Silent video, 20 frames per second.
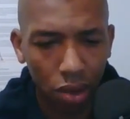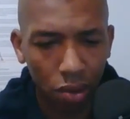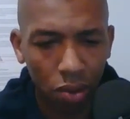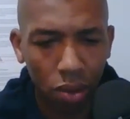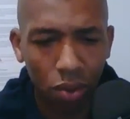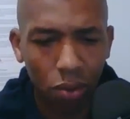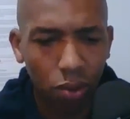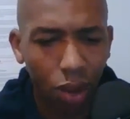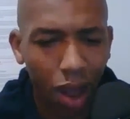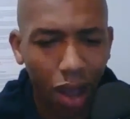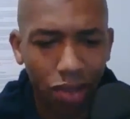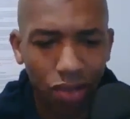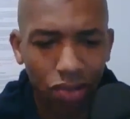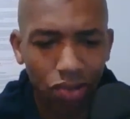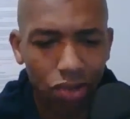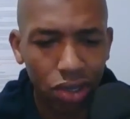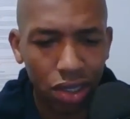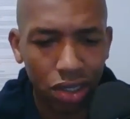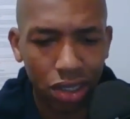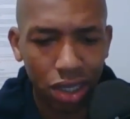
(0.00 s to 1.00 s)
why you
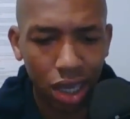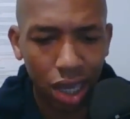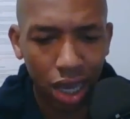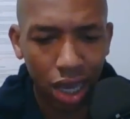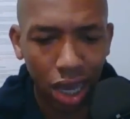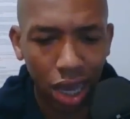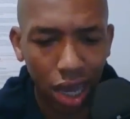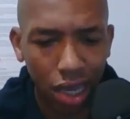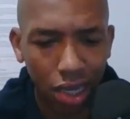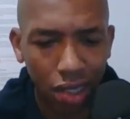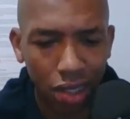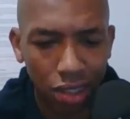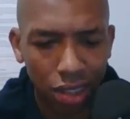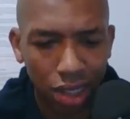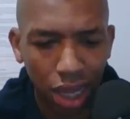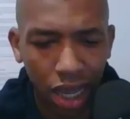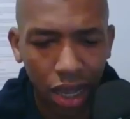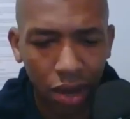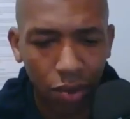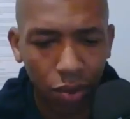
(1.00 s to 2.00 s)
just can't
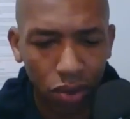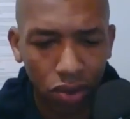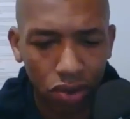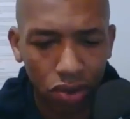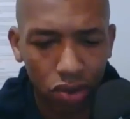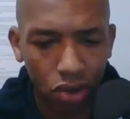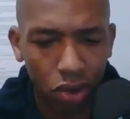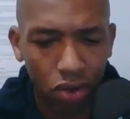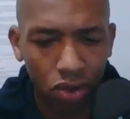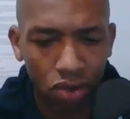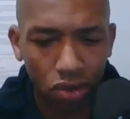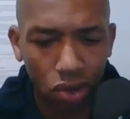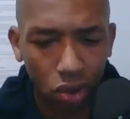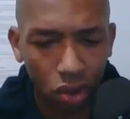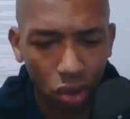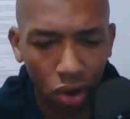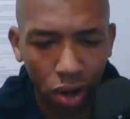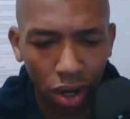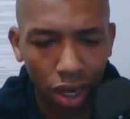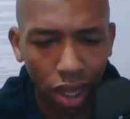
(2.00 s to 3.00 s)
understand what goes
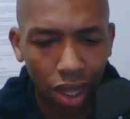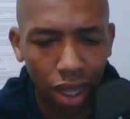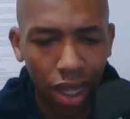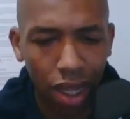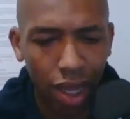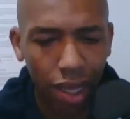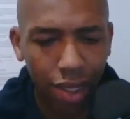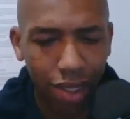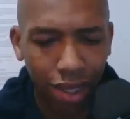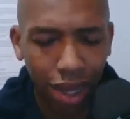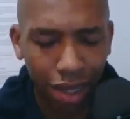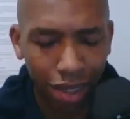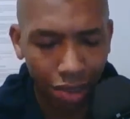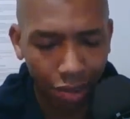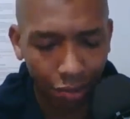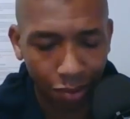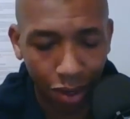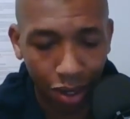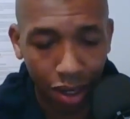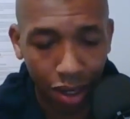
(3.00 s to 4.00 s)
on inside the